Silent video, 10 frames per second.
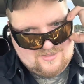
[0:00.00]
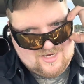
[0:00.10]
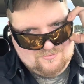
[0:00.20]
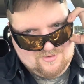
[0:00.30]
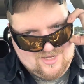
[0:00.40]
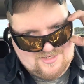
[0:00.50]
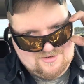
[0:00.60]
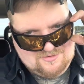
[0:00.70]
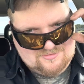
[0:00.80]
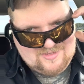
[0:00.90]
well, I
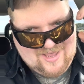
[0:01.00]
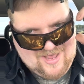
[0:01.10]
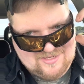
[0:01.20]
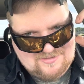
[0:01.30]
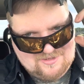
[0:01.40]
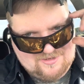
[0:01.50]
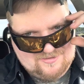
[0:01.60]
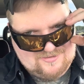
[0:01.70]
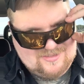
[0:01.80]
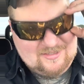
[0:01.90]
don't add salt